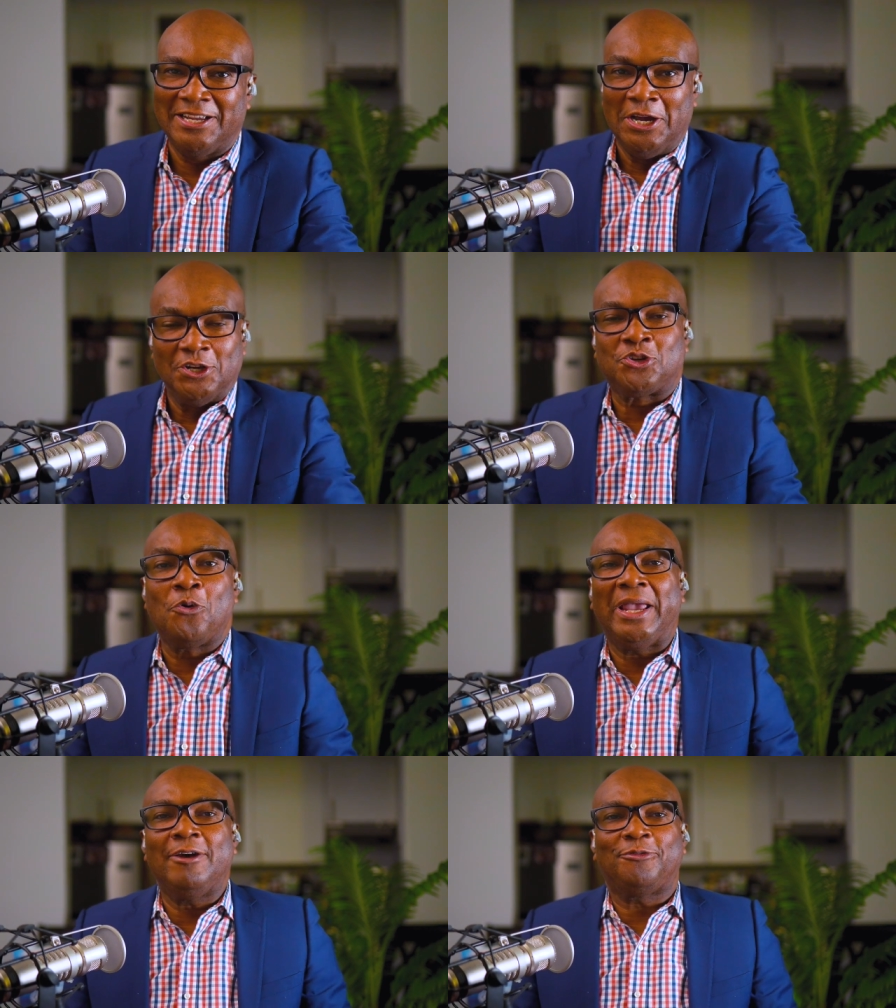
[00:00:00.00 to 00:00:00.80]
So
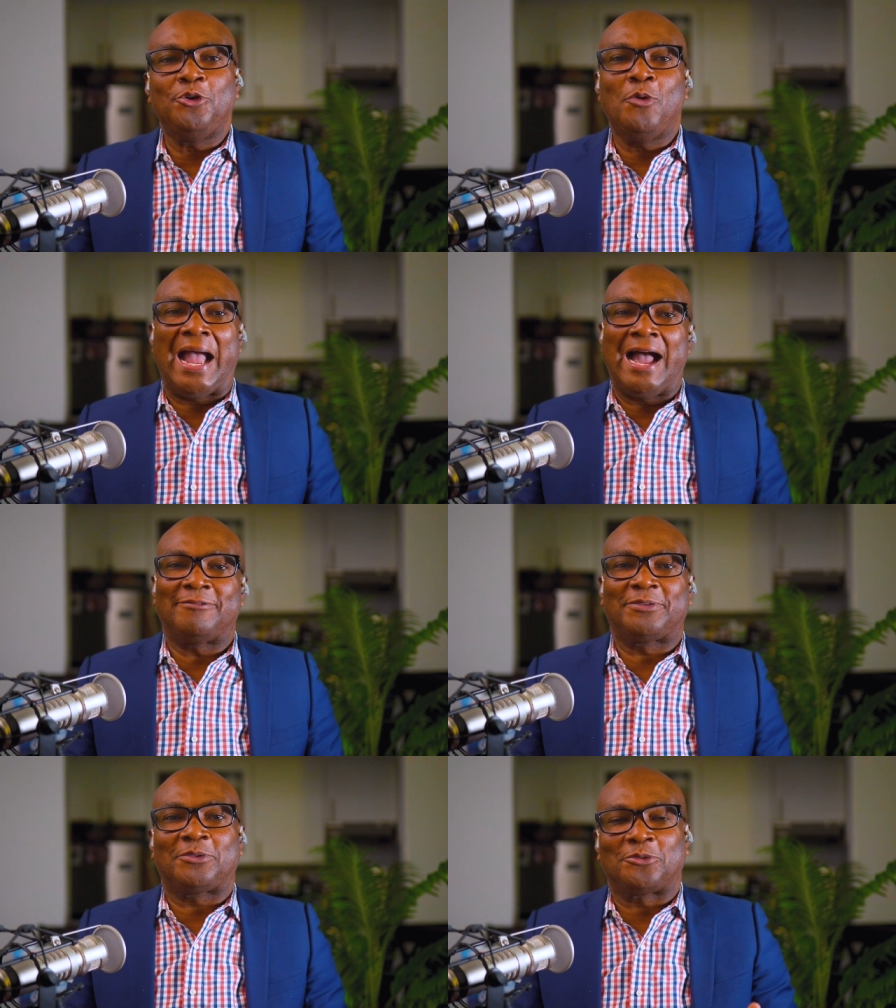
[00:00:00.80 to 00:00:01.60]
if you have
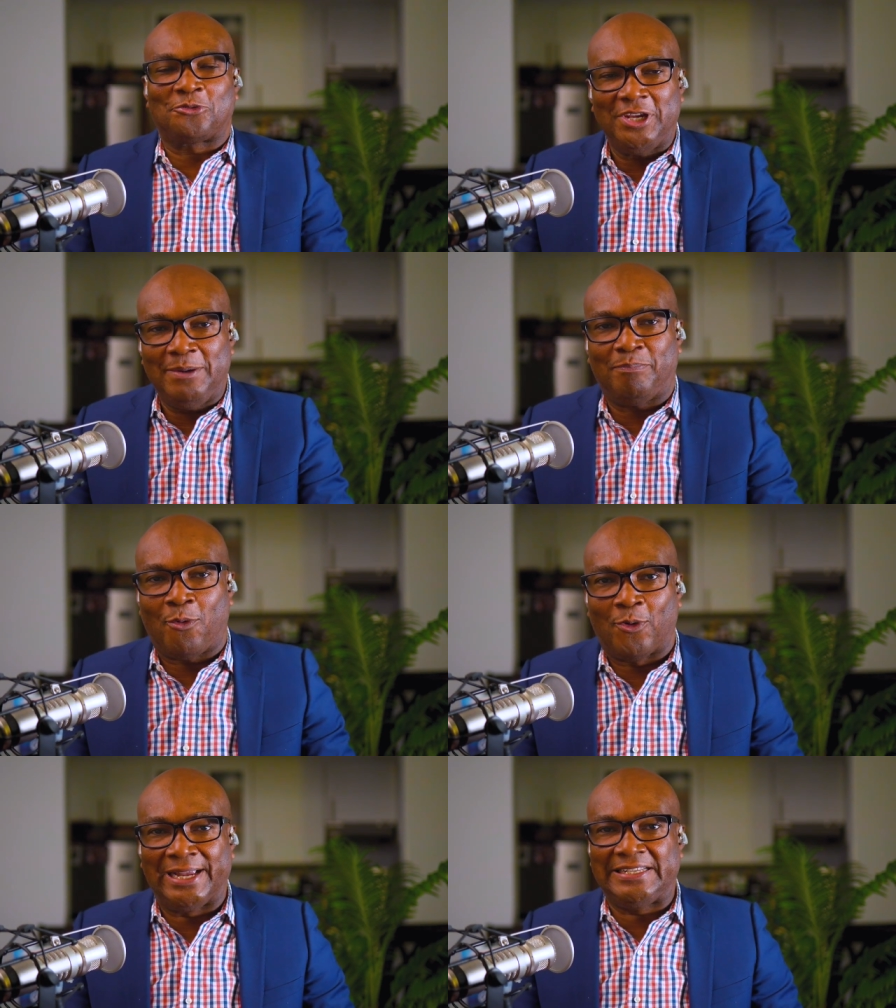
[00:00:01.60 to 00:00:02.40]
3
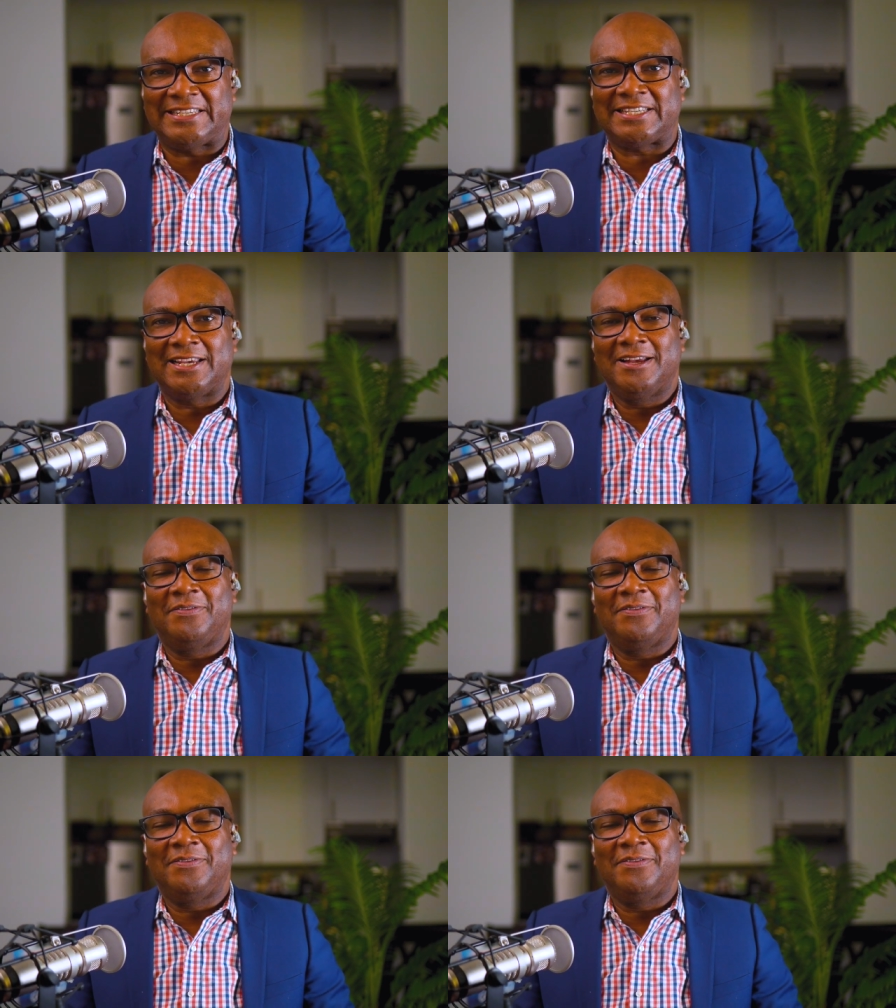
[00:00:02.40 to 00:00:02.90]
points,